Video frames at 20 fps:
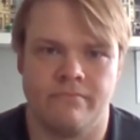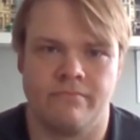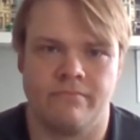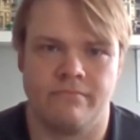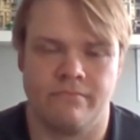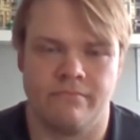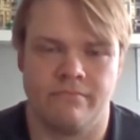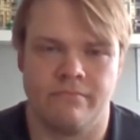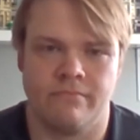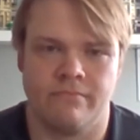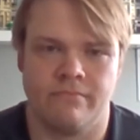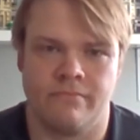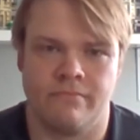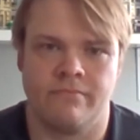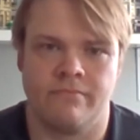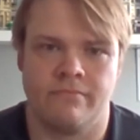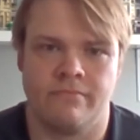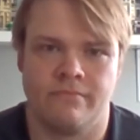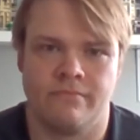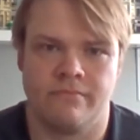
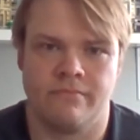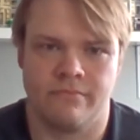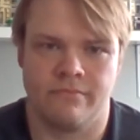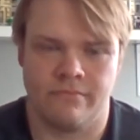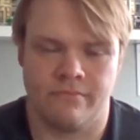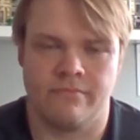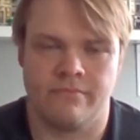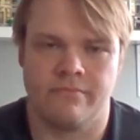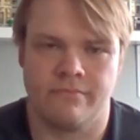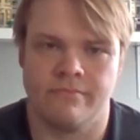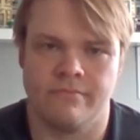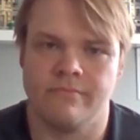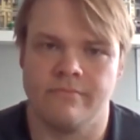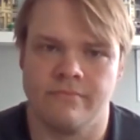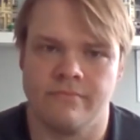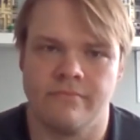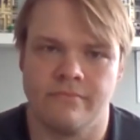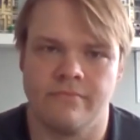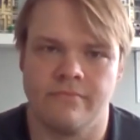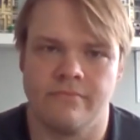
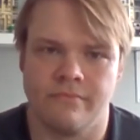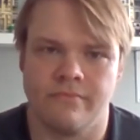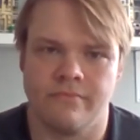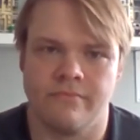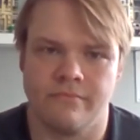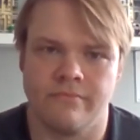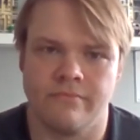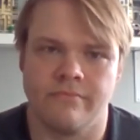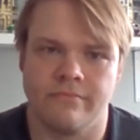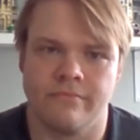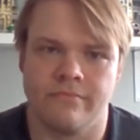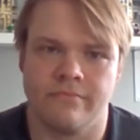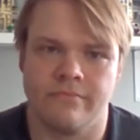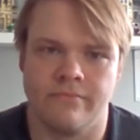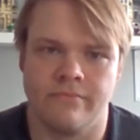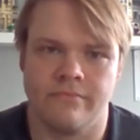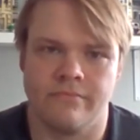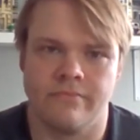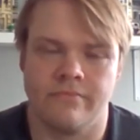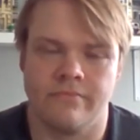
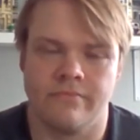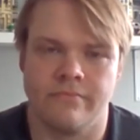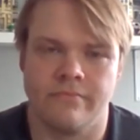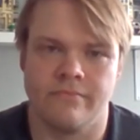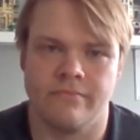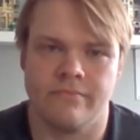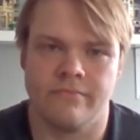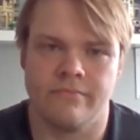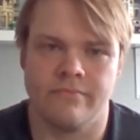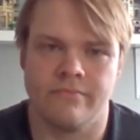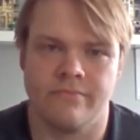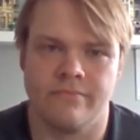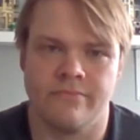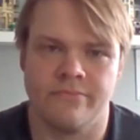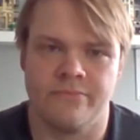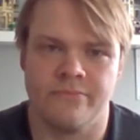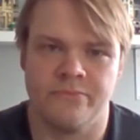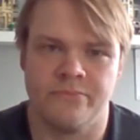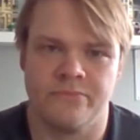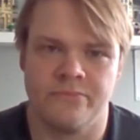
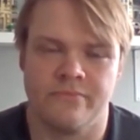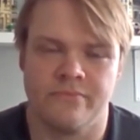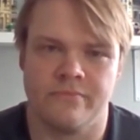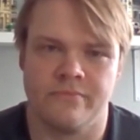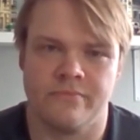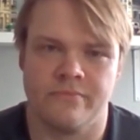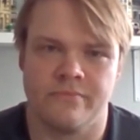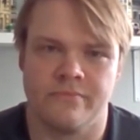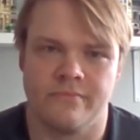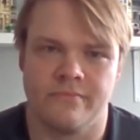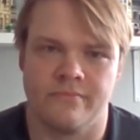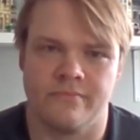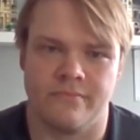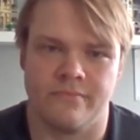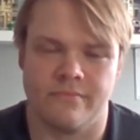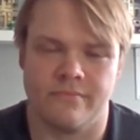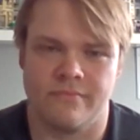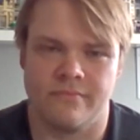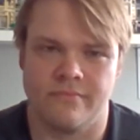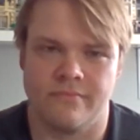
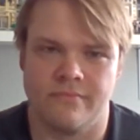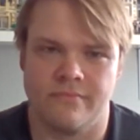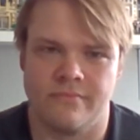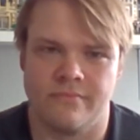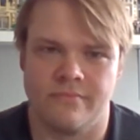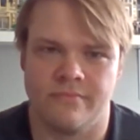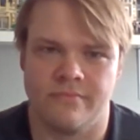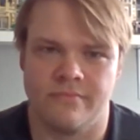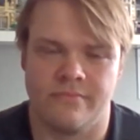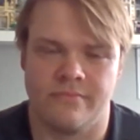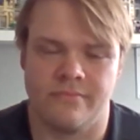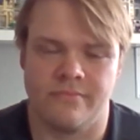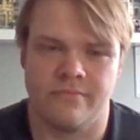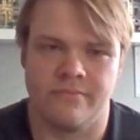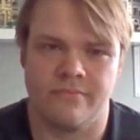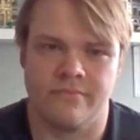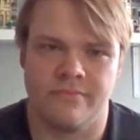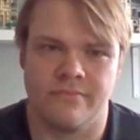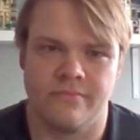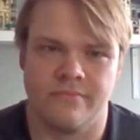
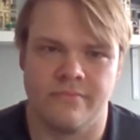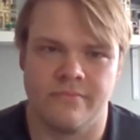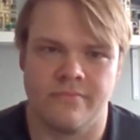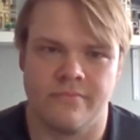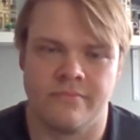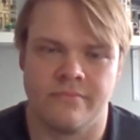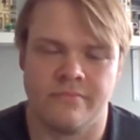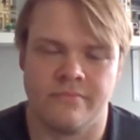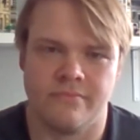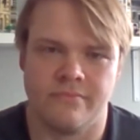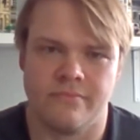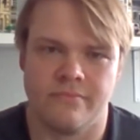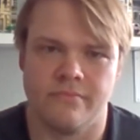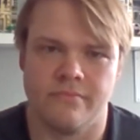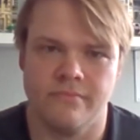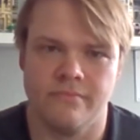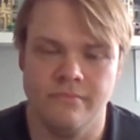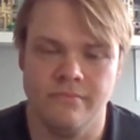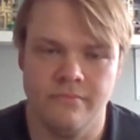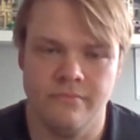
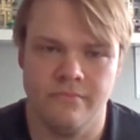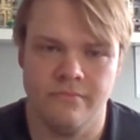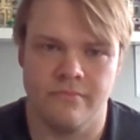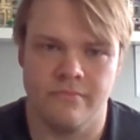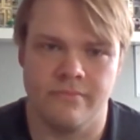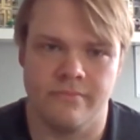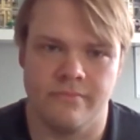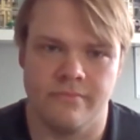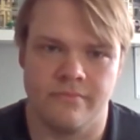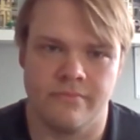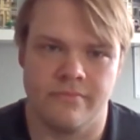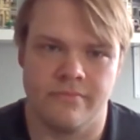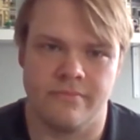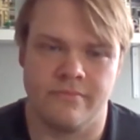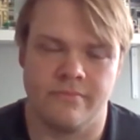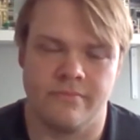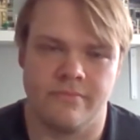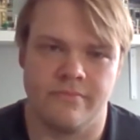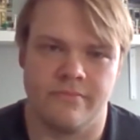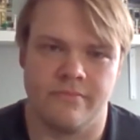No words are spoken by the person on screen.